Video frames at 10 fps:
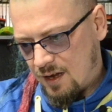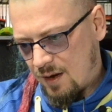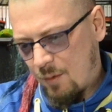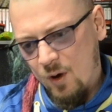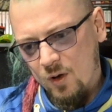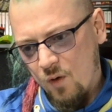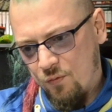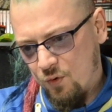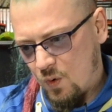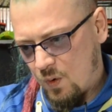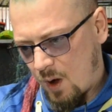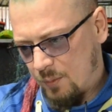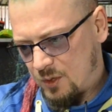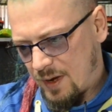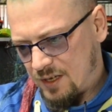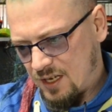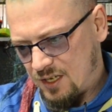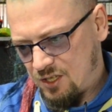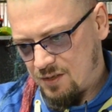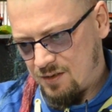And I'm not going to go through
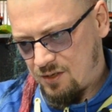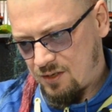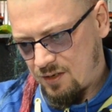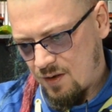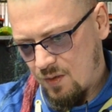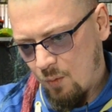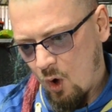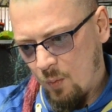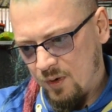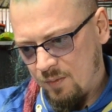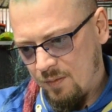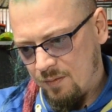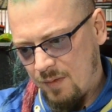optimizations at the moment.